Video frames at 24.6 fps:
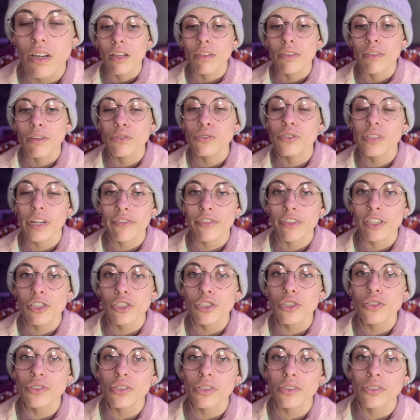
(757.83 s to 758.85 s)
those
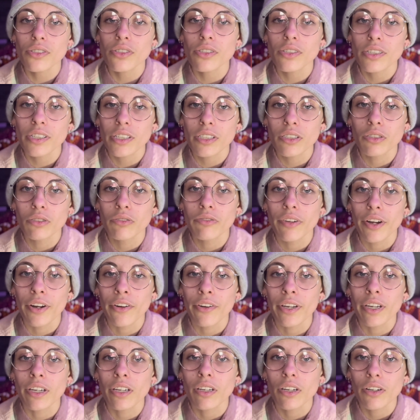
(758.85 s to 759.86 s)
definitions are still
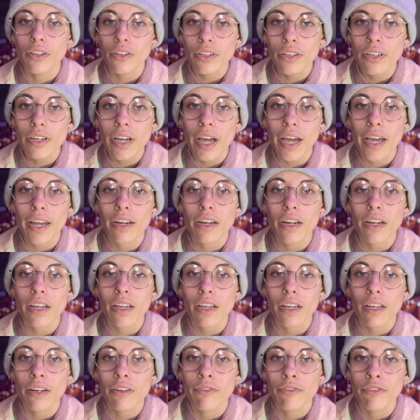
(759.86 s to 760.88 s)
very good and
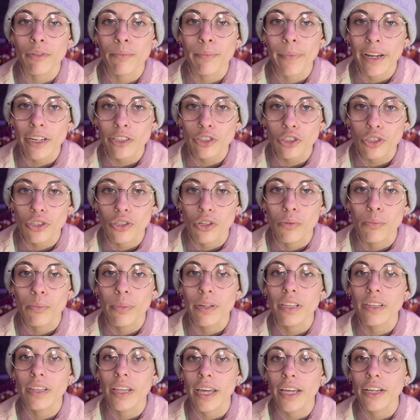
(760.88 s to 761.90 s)
informational,
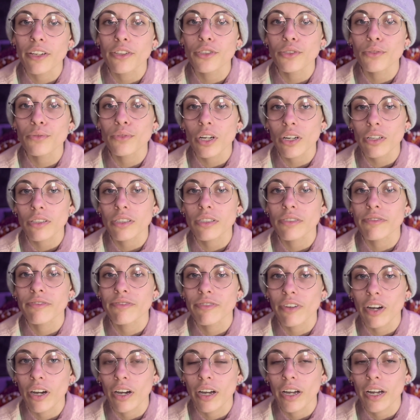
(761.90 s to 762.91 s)
but they do not
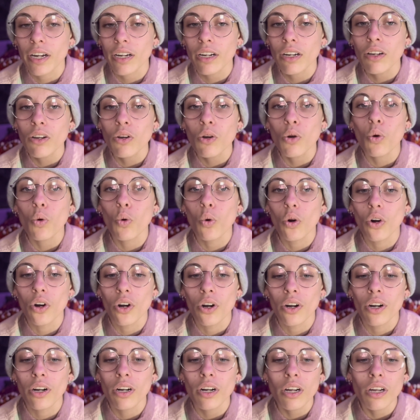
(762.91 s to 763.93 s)
define
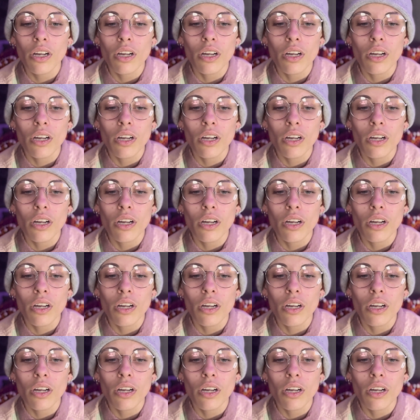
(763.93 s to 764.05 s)
or